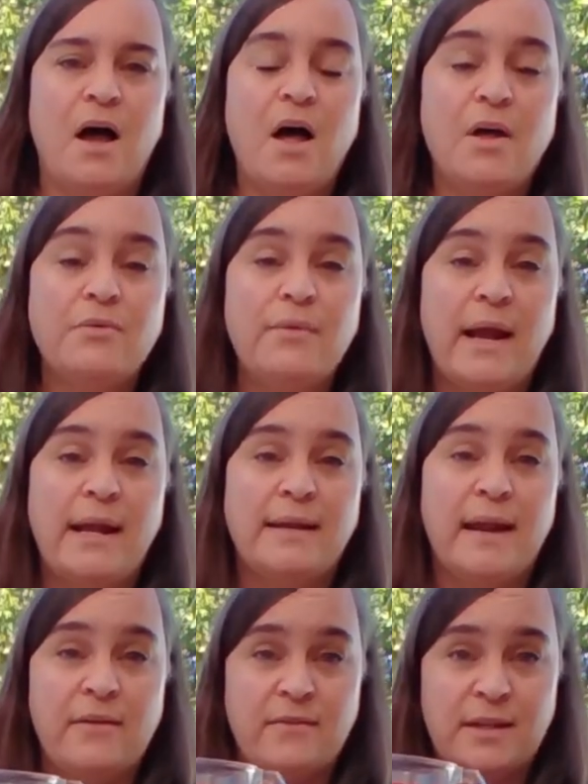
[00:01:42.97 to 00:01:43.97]
All right,
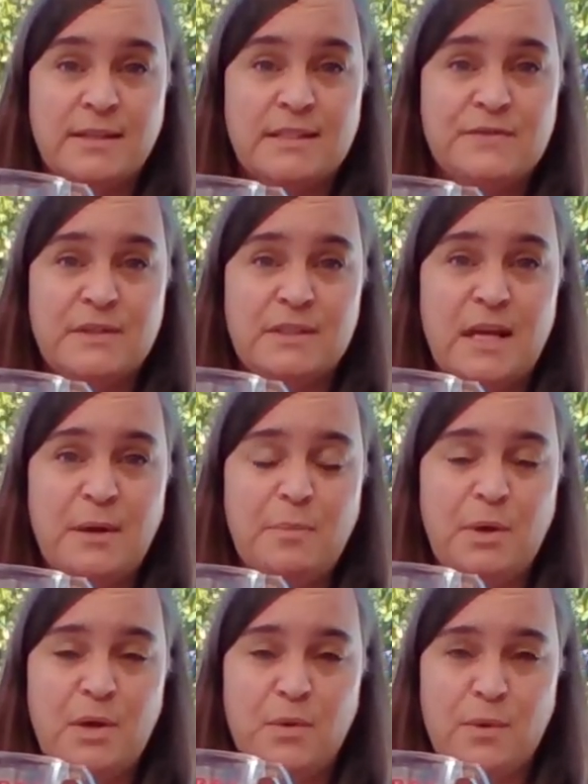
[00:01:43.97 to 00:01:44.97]
I've got this filled up
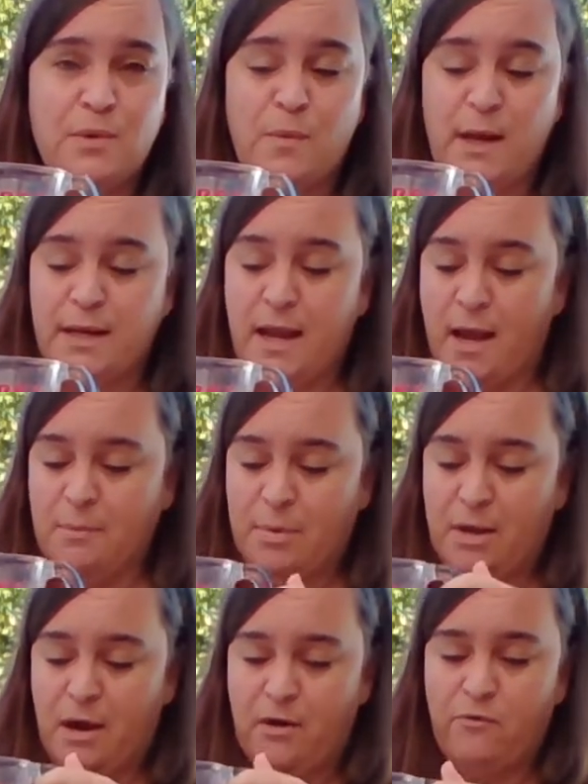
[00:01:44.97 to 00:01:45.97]
with 1 cup
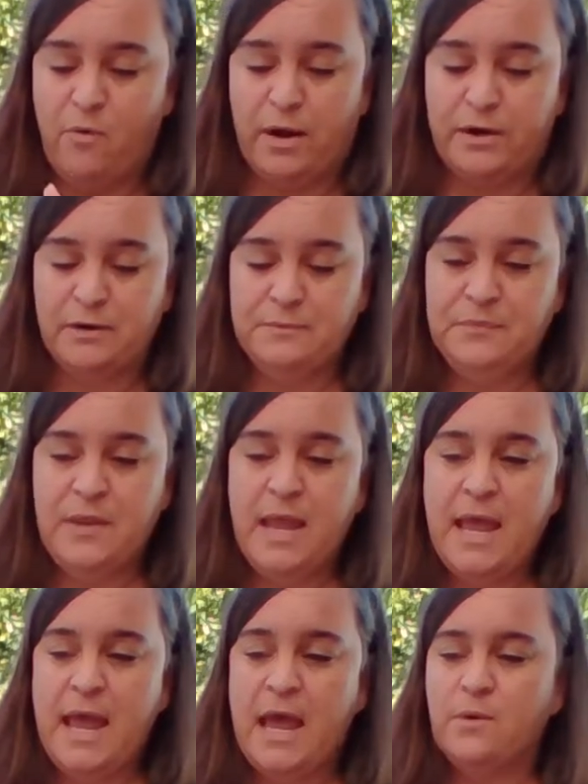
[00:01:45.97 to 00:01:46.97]
of water.
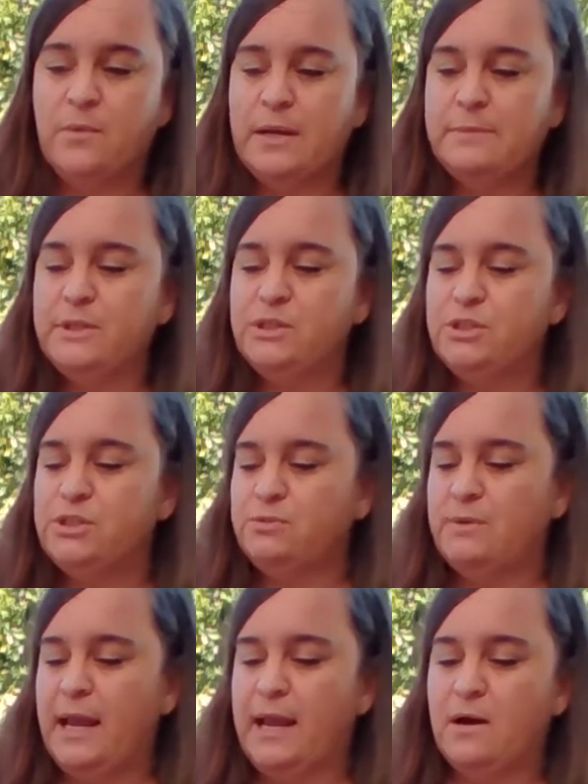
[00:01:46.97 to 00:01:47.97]
And what I'm going to do
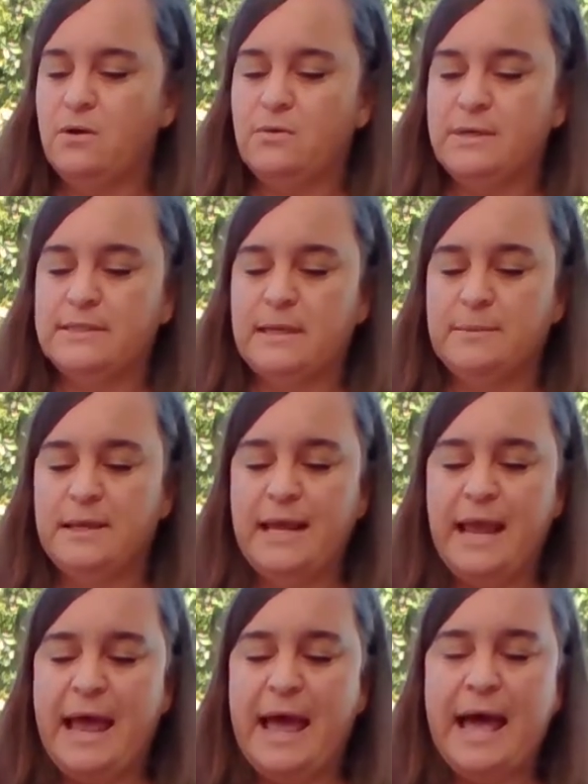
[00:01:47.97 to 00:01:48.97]
now is I'm going to
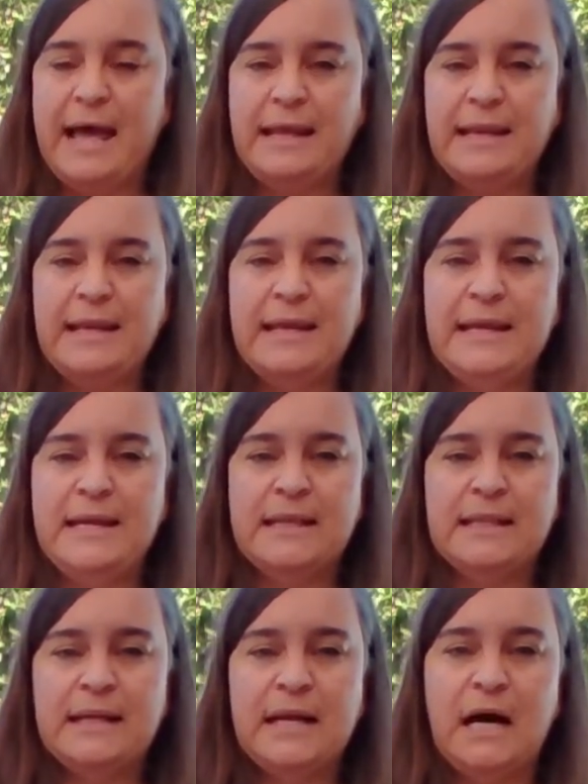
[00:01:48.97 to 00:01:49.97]
add
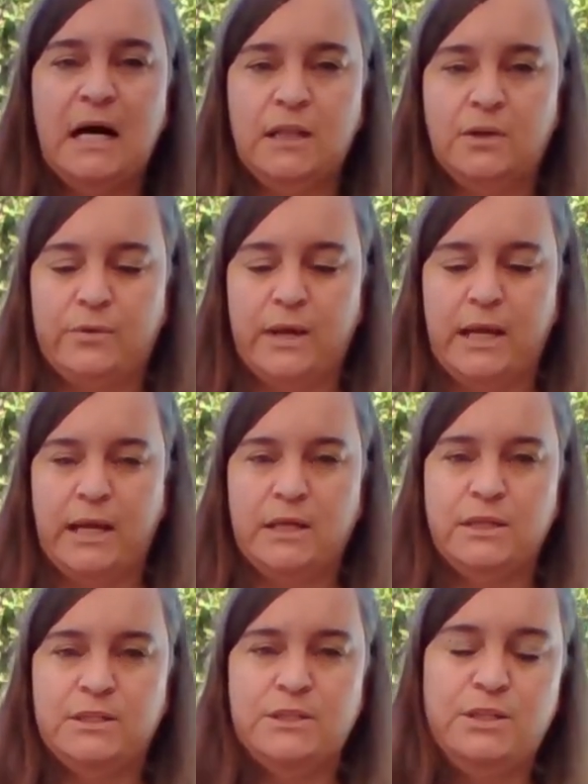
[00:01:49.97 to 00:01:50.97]
the coloring
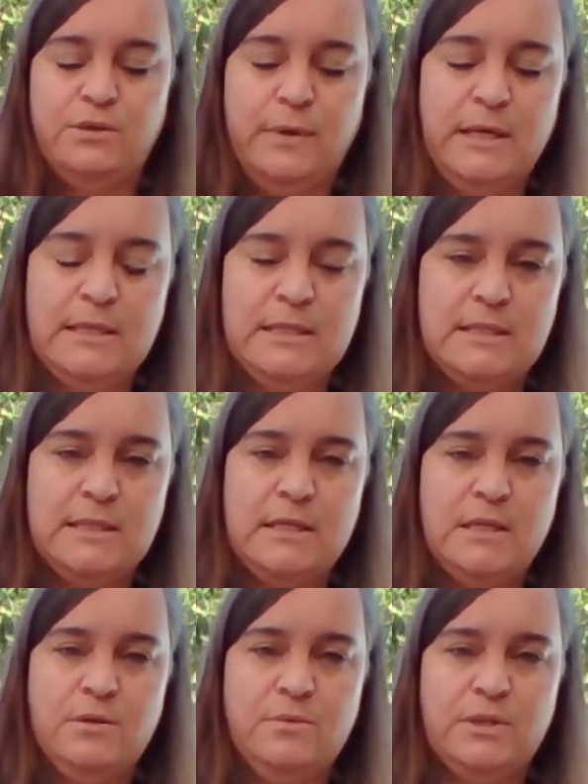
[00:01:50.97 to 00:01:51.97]
to it,
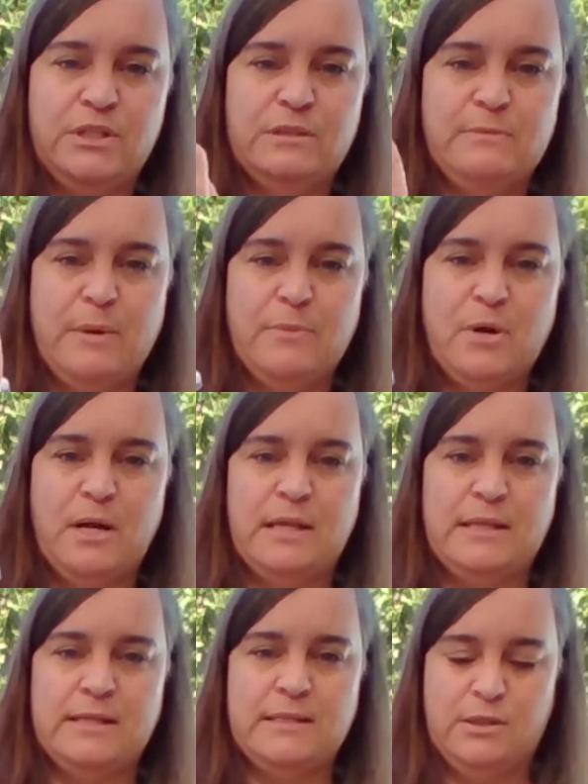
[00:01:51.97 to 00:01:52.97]
which is, remember, in
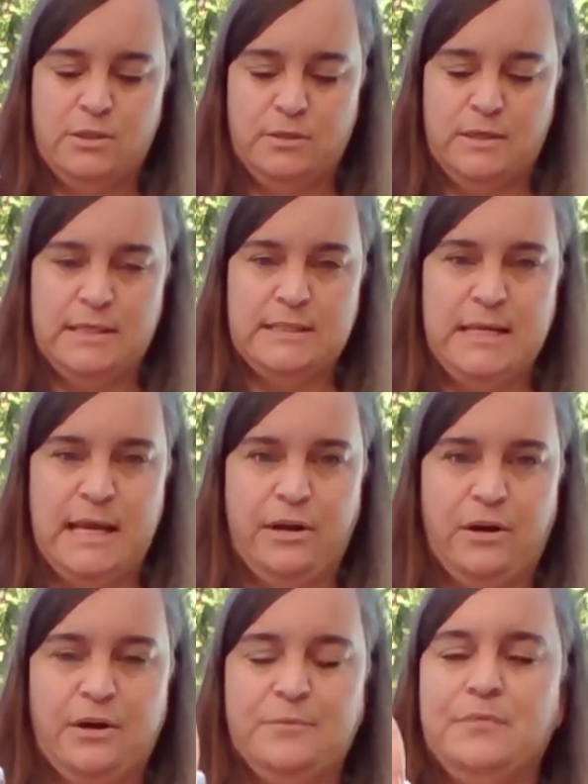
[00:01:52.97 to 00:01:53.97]
this little
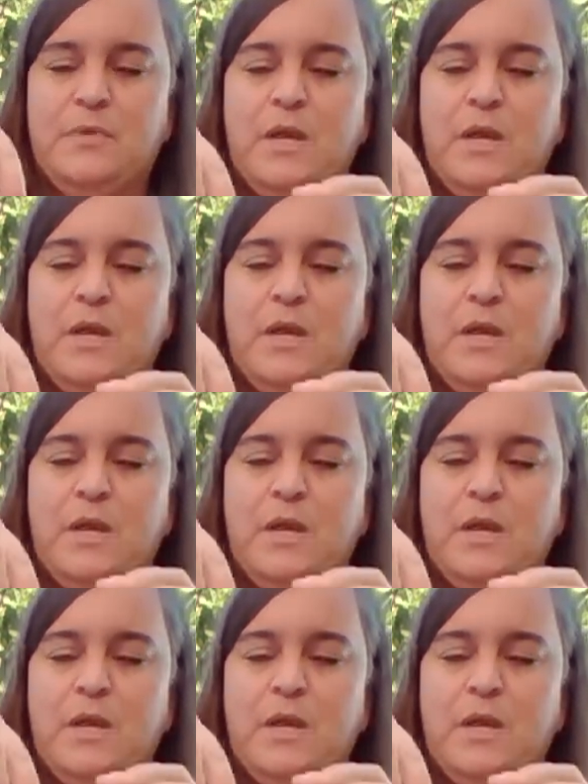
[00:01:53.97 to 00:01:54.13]
container.